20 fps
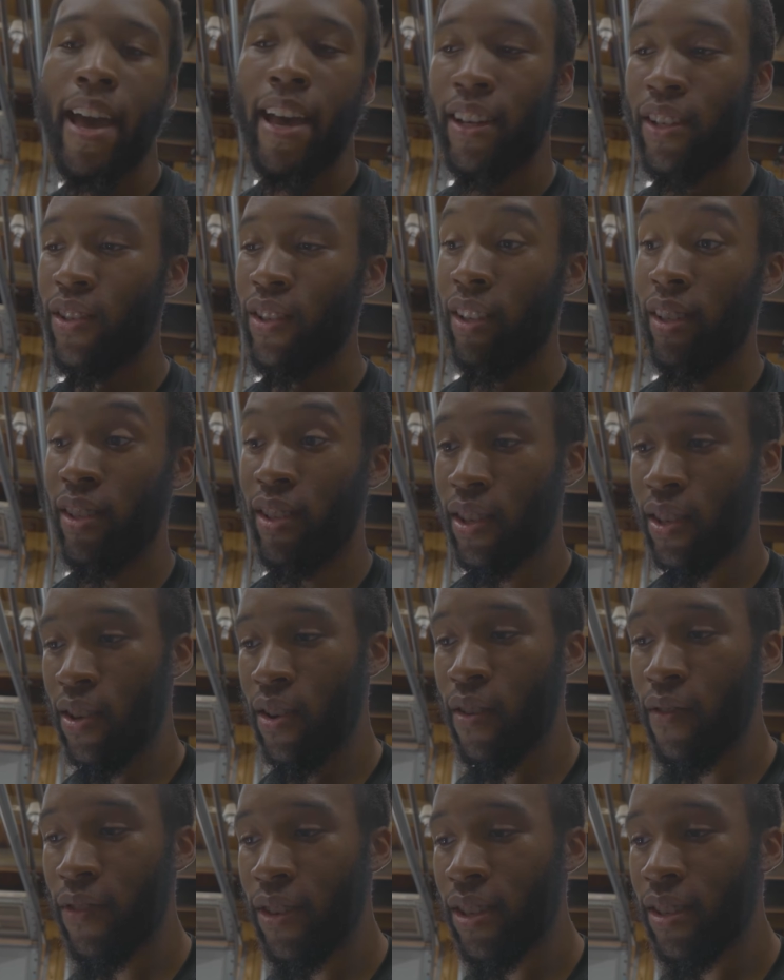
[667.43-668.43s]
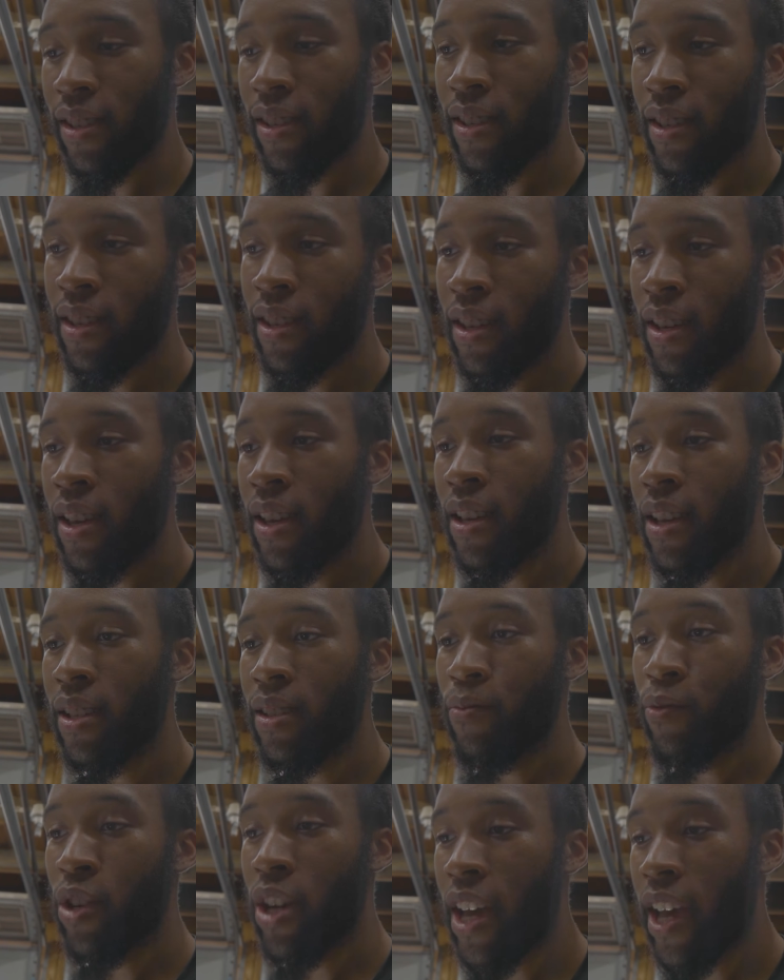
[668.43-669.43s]
actually service, because
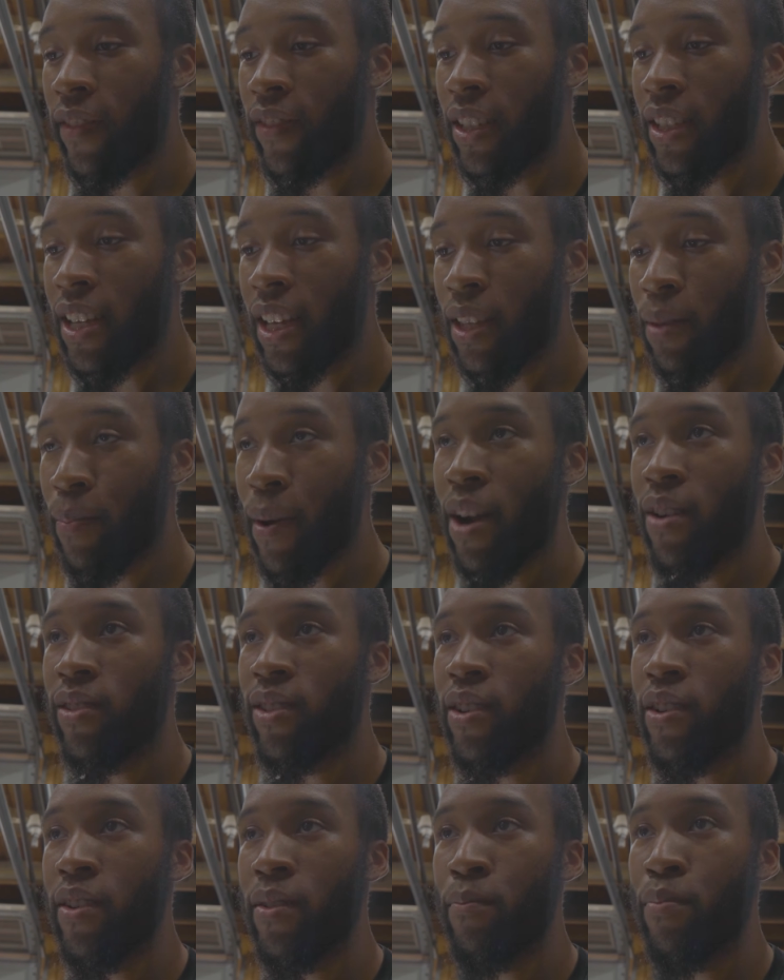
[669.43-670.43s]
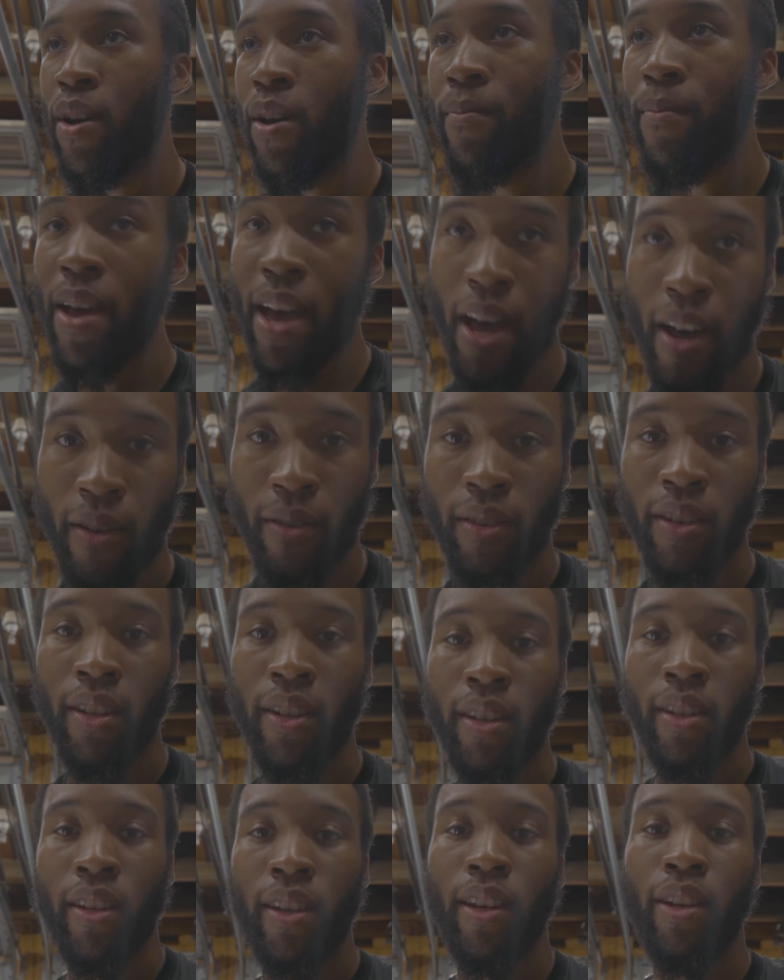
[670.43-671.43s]
I'm going to have to take the power steering pump out
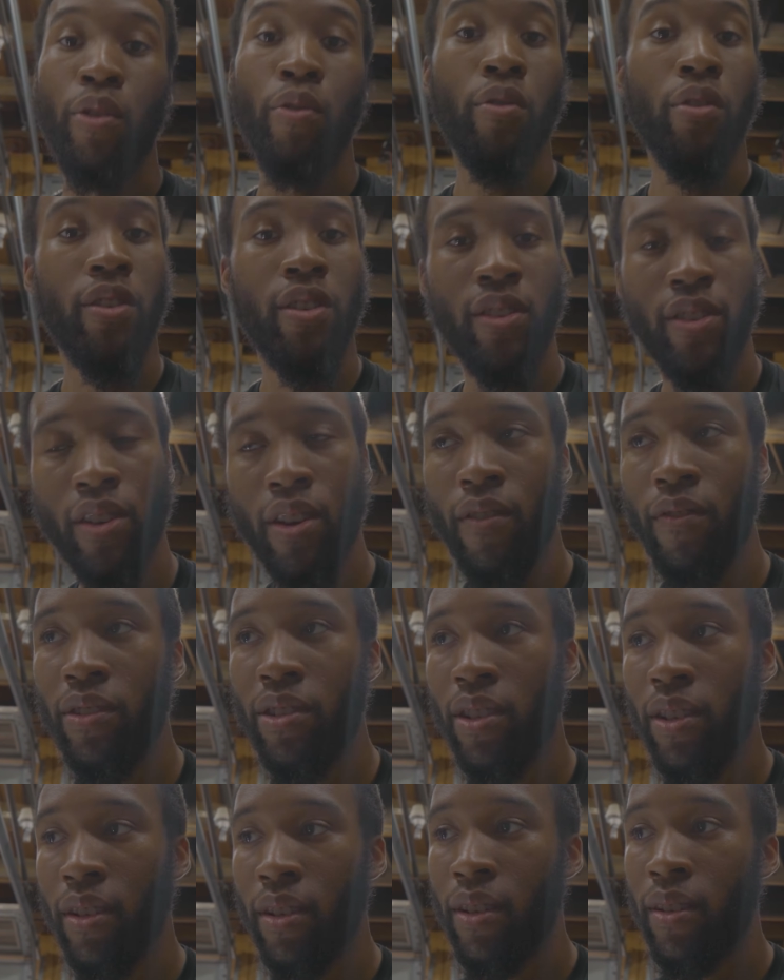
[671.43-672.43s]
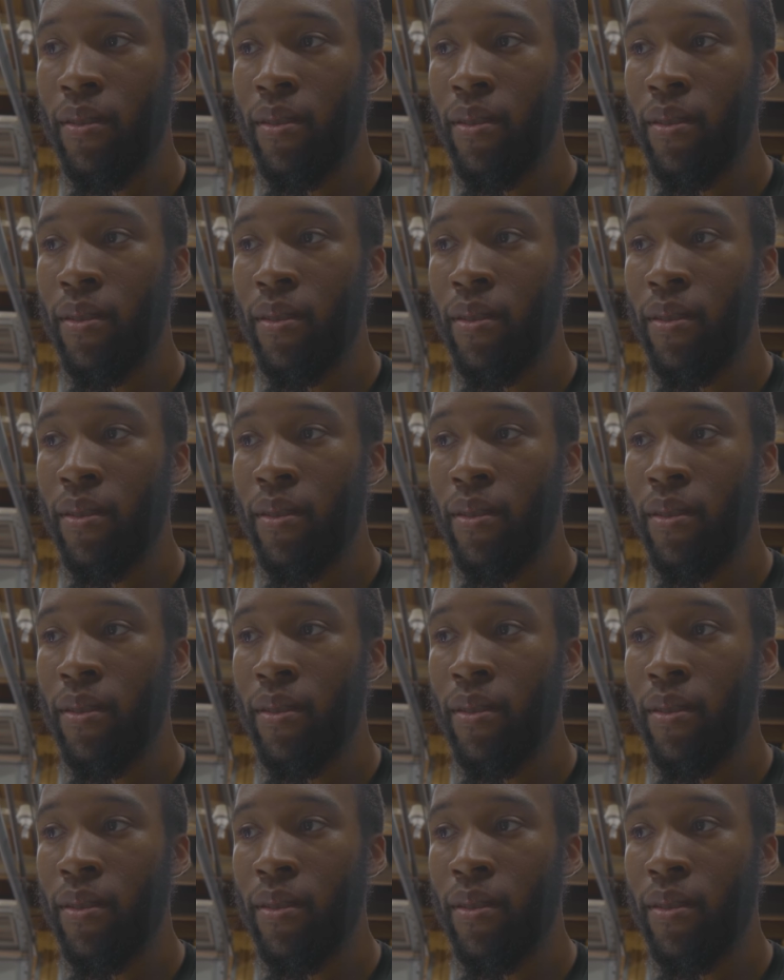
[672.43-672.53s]
in order to service it.